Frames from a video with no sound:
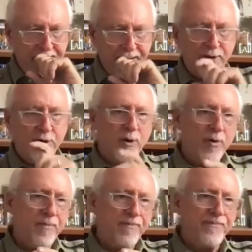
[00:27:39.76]

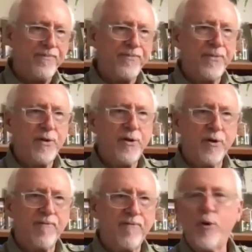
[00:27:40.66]
your
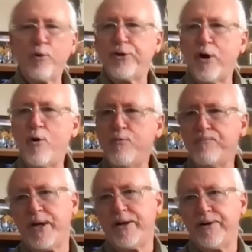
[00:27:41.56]
your volt ohm
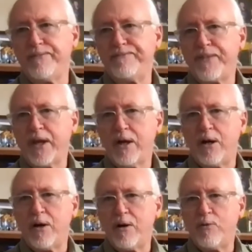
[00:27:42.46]
meter.
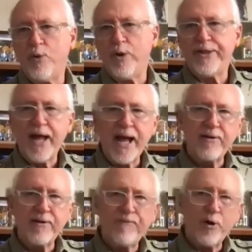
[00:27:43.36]
Uh, with that
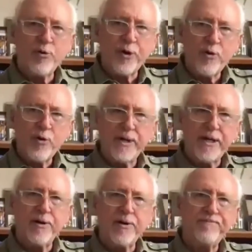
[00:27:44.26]
volt ohm
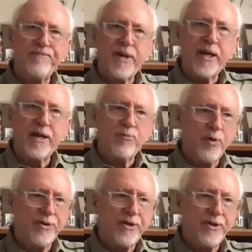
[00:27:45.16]
meter and
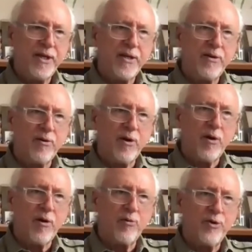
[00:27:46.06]
with the
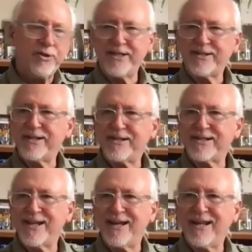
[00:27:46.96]
uh, resistance
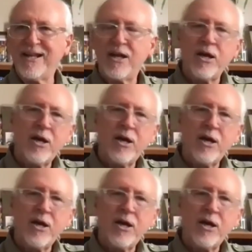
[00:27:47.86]
setting,